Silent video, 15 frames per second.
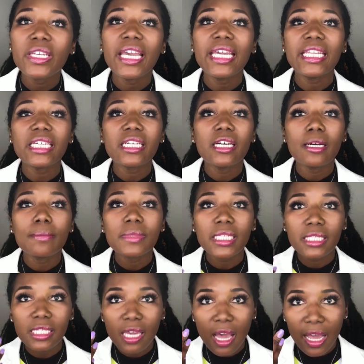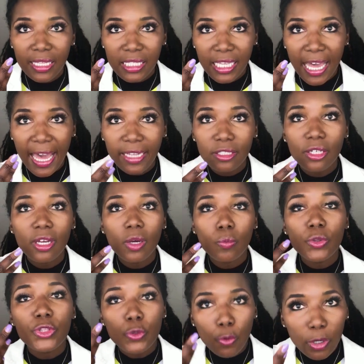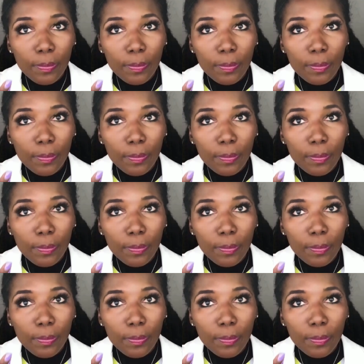and it comes into contact with your